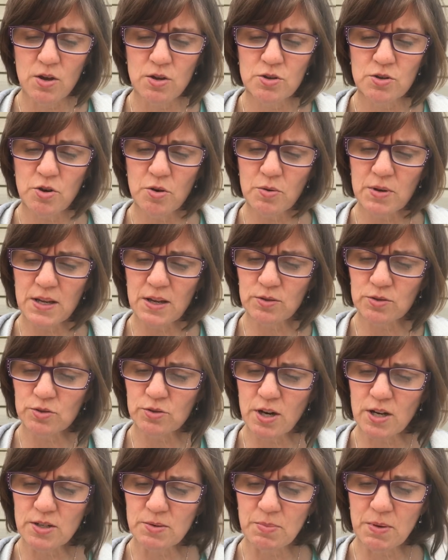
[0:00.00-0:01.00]
No one else
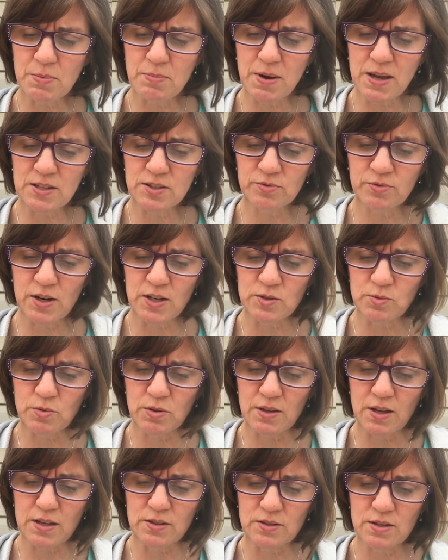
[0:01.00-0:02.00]
tried to be best friends with
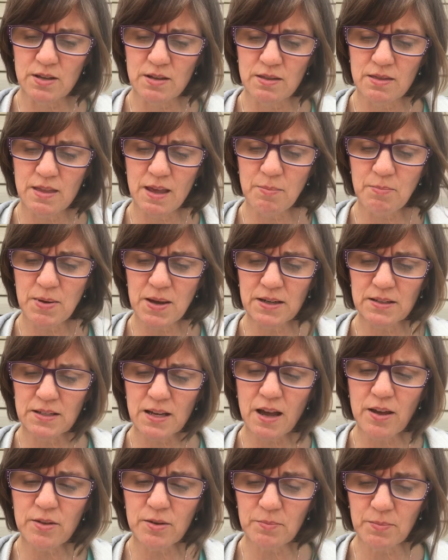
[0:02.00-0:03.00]
us. They picked
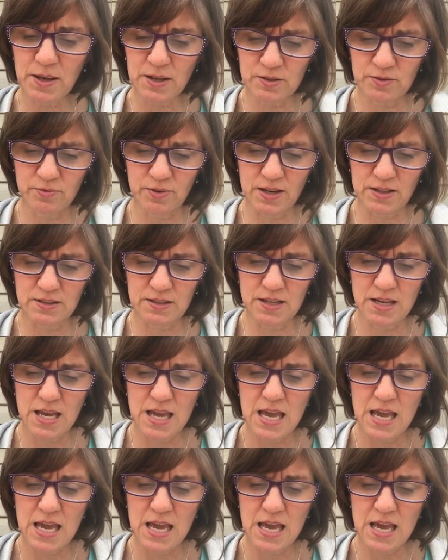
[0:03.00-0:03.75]
other best friends.